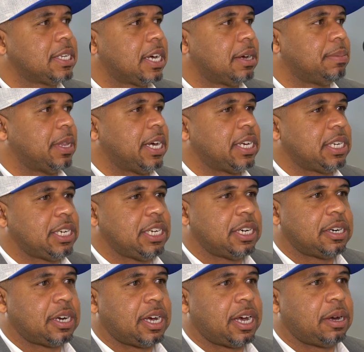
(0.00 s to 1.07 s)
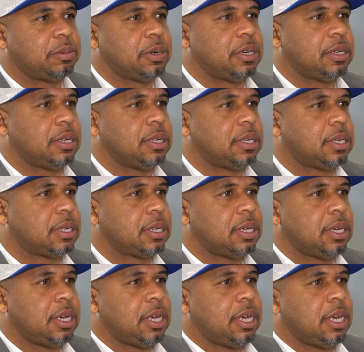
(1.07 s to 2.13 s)
time last year, I was
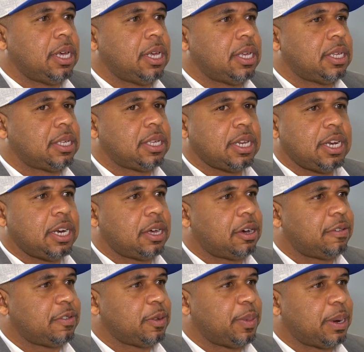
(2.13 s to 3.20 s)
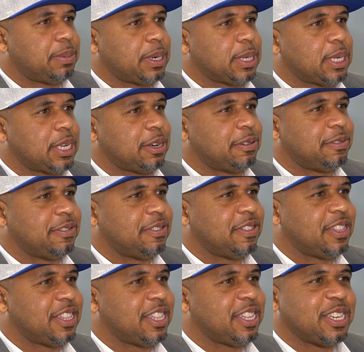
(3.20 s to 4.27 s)
sitting in the office by myself.
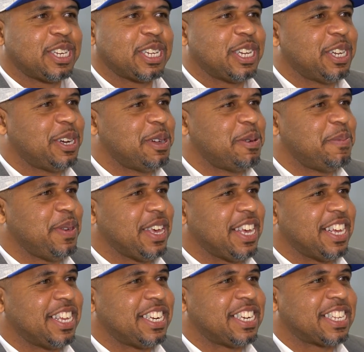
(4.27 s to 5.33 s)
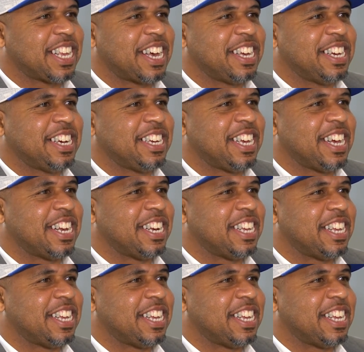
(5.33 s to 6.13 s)
Just little old me, just out here getting it.